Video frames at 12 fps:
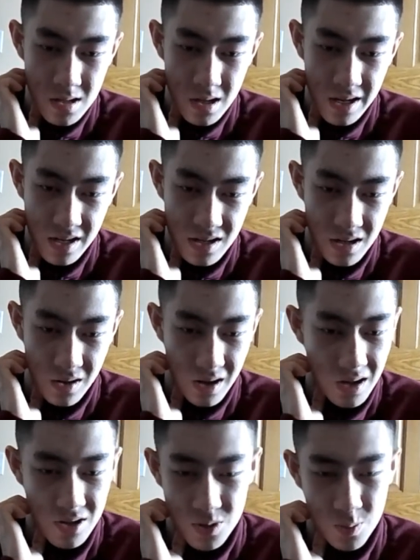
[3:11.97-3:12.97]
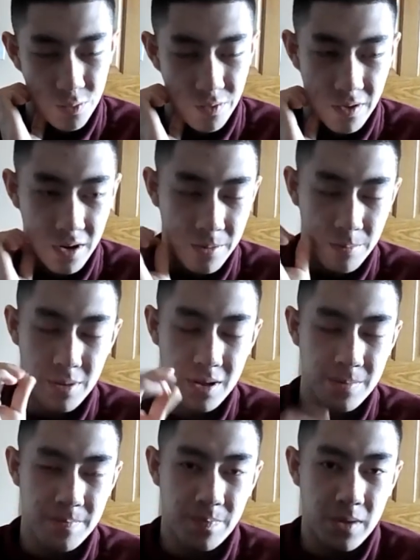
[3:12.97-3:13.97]
I guess okay, I'll just move on. But
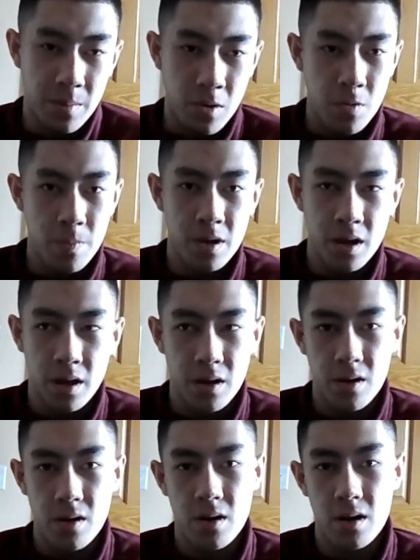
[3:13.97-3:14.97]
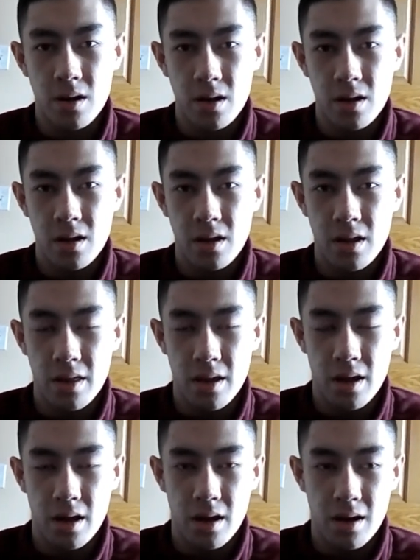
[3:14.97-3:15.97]
I'm hoping here
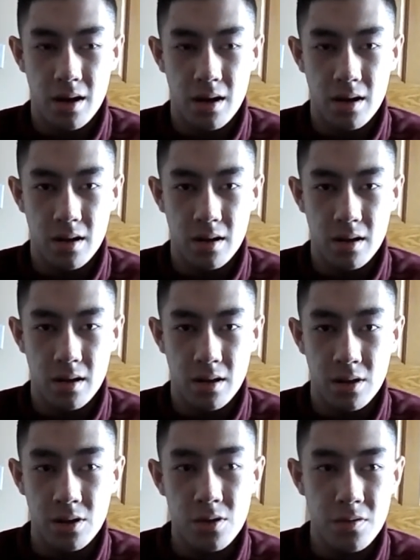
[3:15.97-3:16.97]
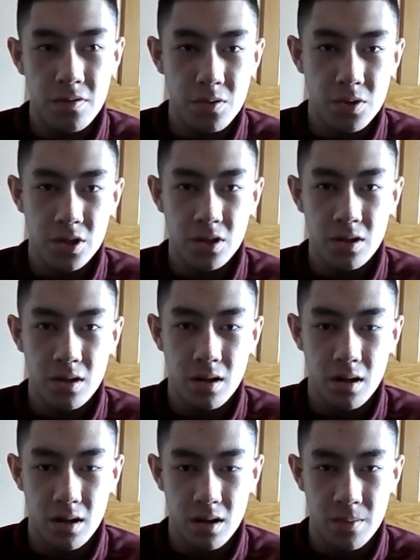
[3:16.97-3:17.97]
that in the near future,
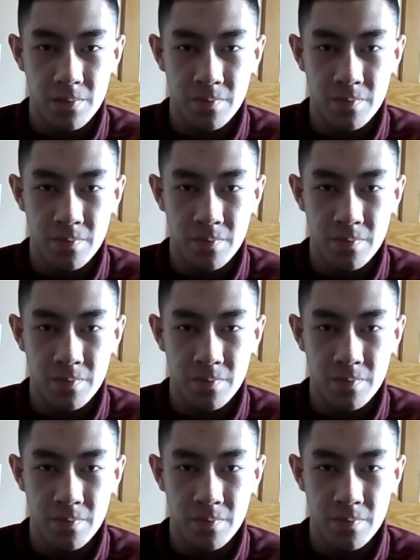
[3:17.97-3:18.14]
um,